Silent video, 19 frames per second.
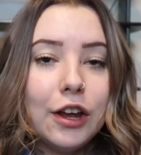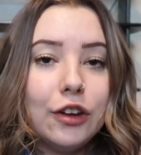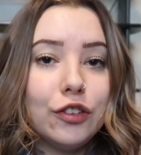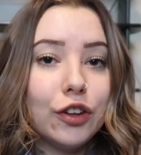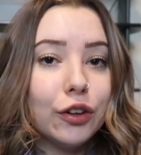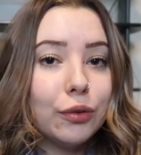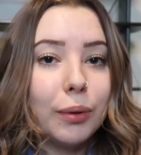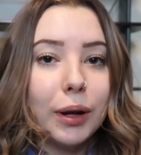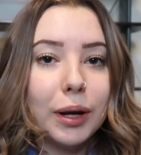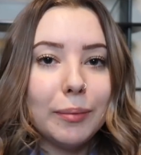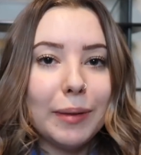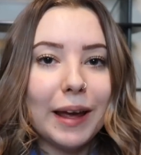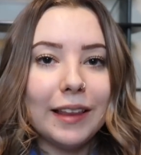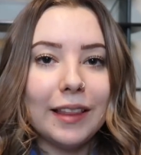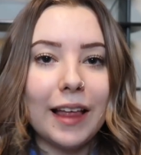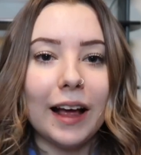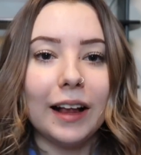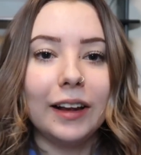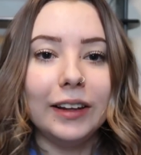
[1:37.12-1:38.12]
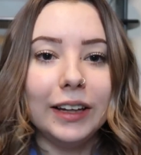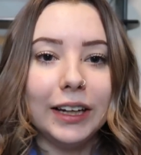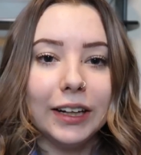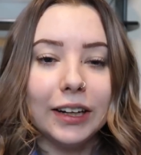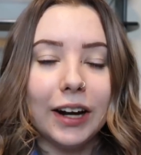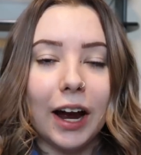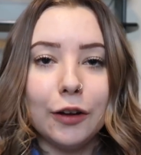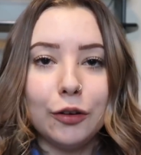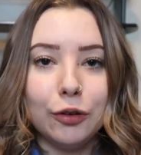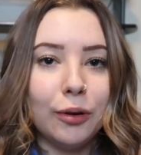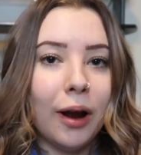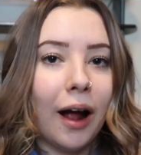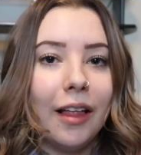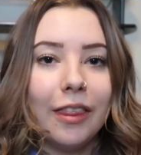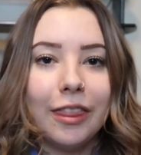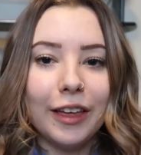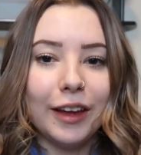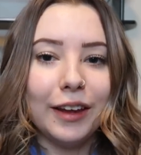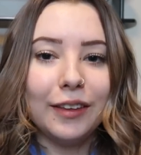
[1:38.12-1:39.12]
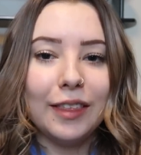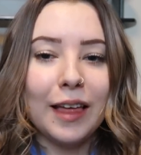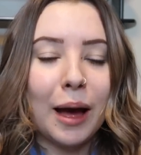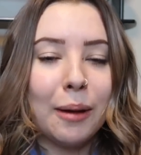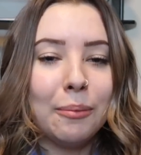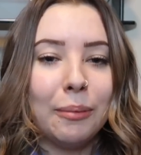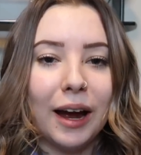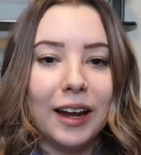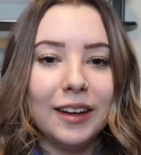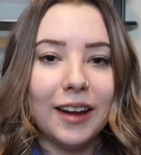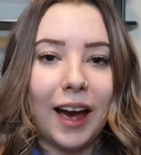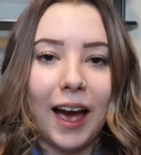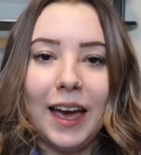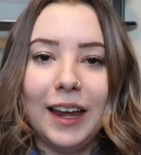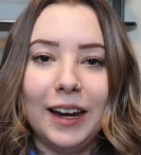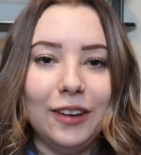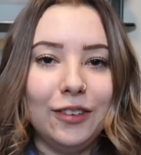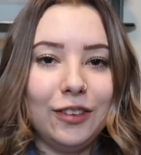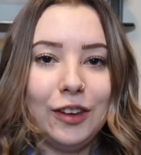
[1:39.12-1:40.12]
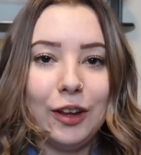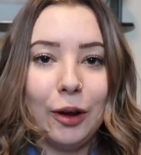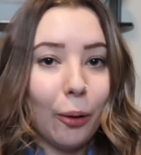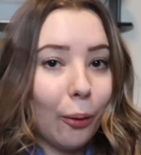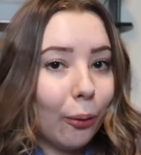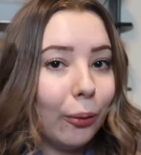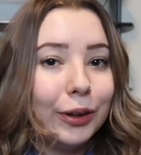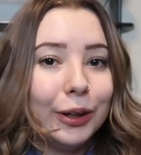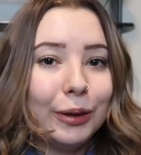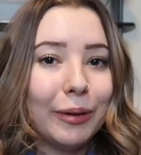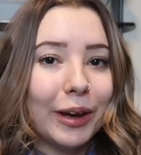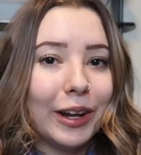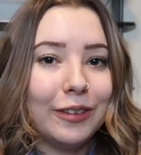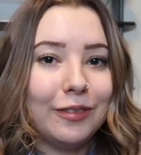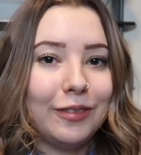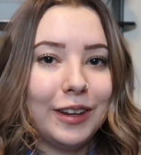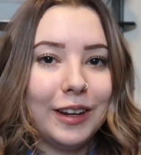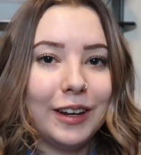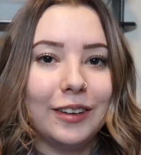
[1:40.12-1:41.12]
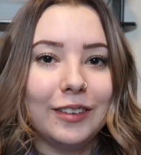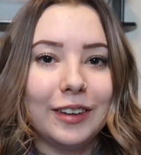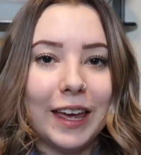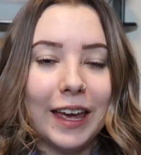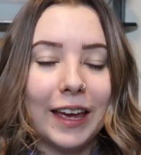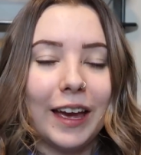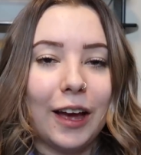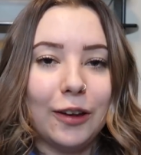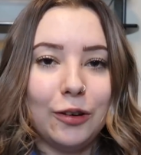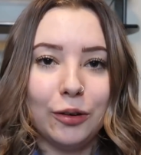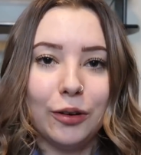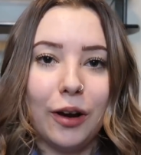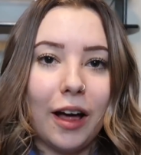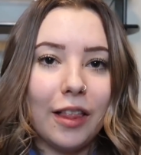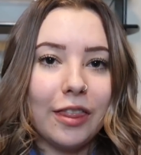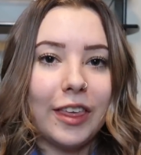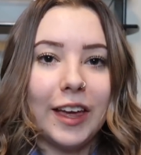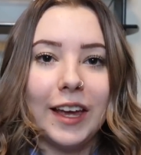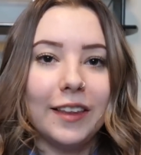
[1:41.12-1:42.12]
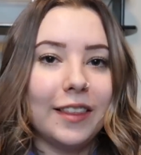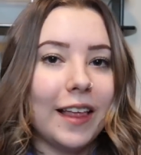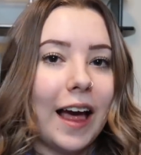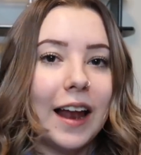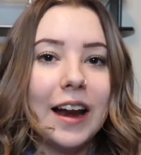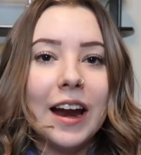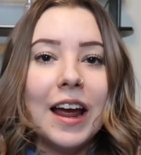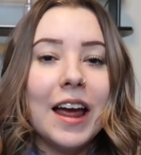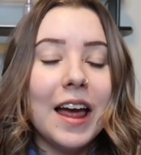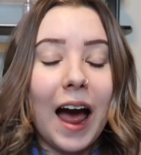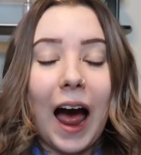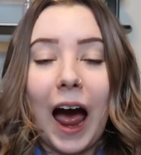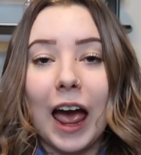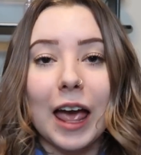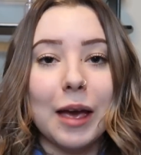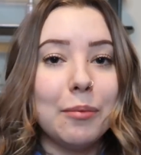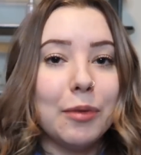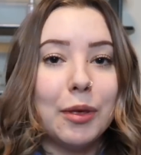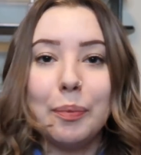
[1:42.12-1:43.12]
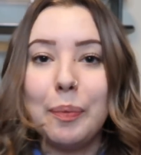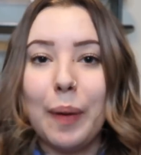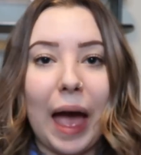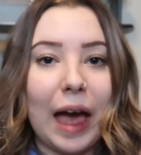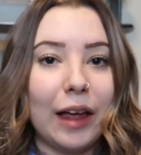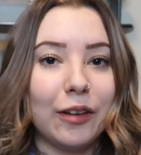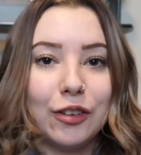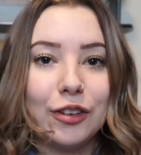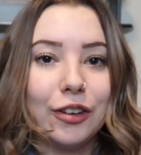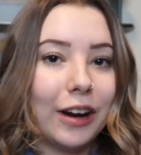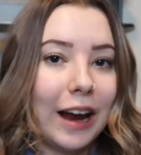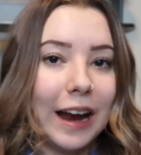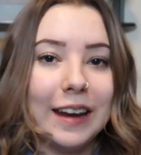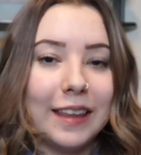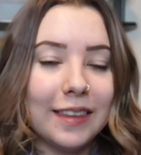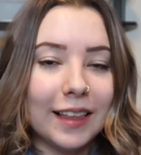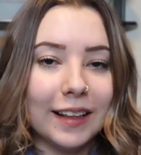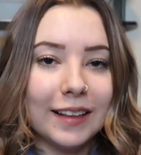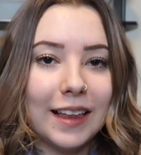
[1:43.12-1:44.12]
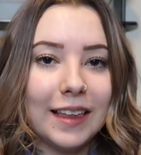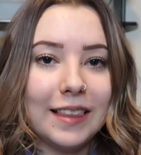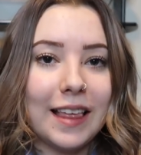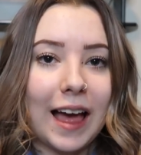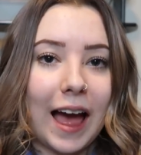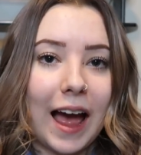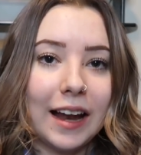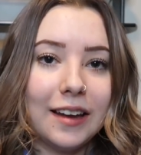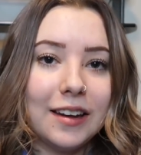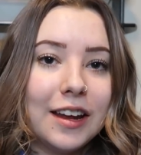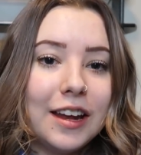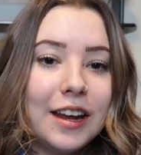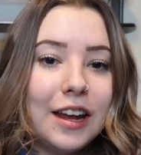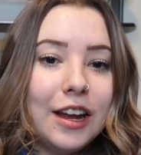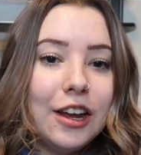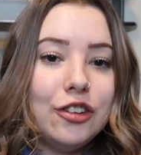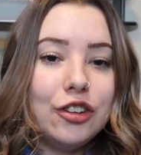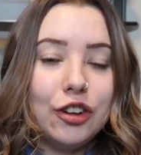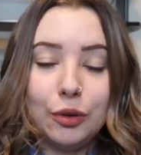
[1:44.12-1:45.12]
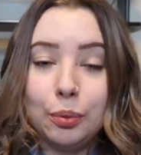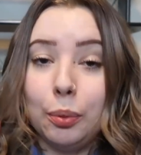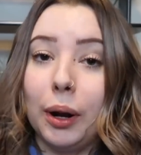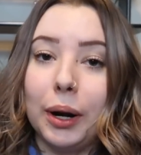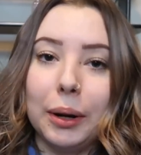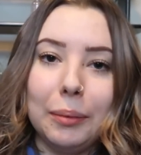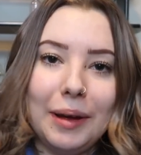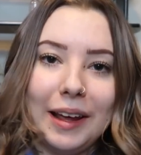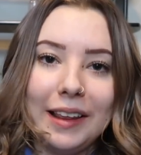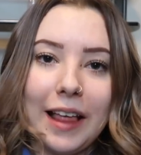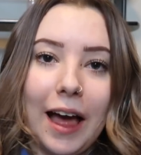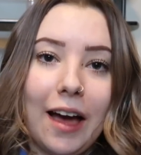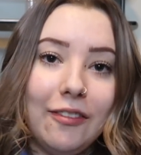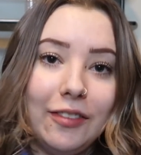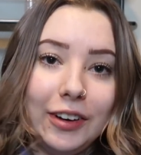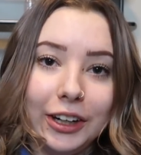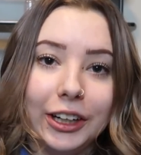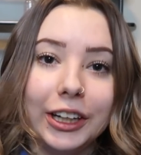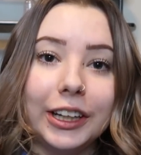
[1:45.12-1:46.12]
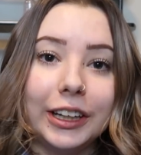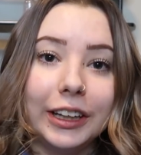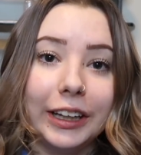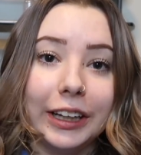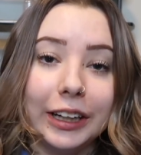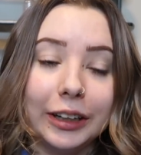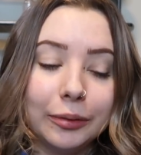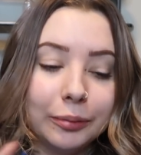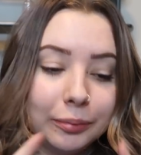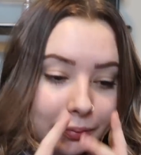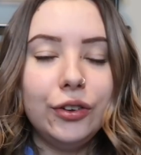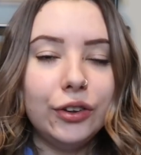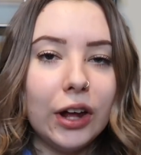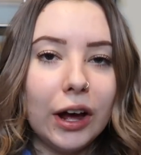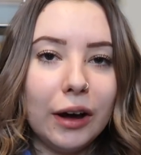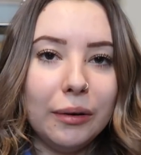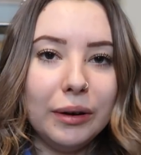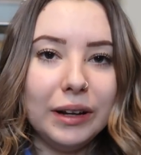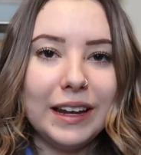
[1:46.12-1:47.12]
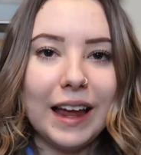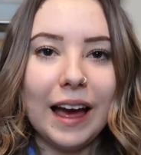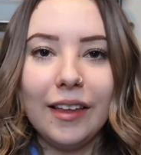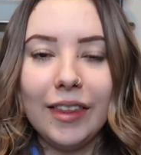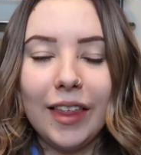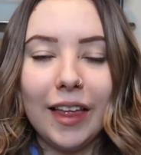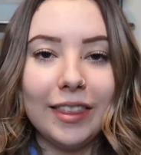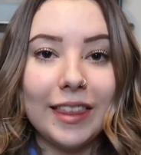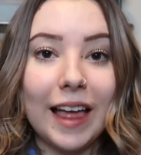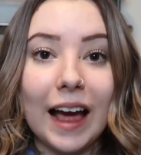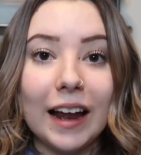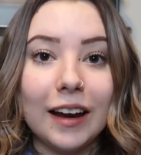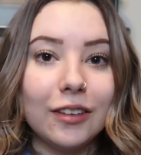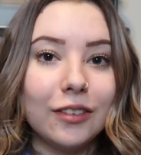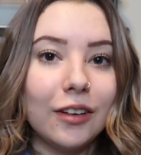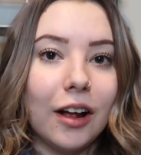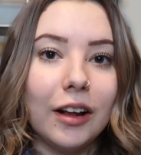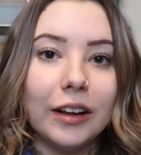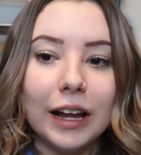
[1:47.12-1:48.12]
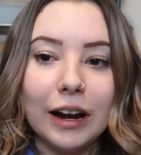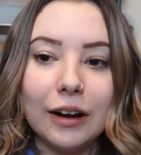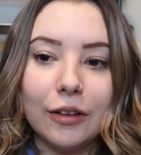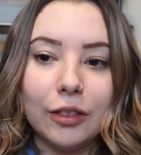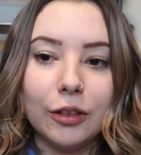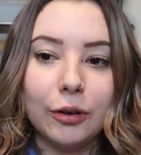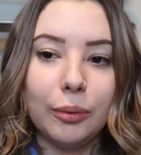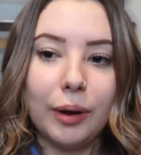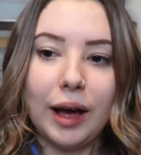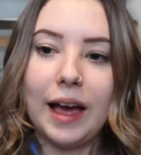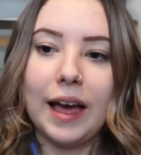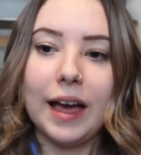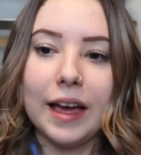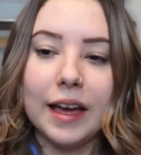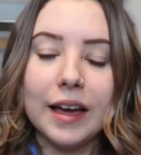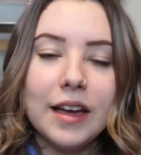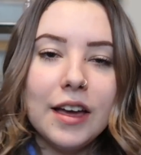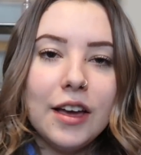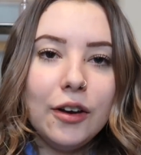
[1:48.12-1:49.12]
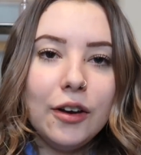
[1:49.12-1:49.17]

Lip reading: Just want to make that clear. I do not think that my diet is the only way to feed a skink. I do not think that I am the best or anything like that. Just want to make that very clear. So now that that is all out of the way,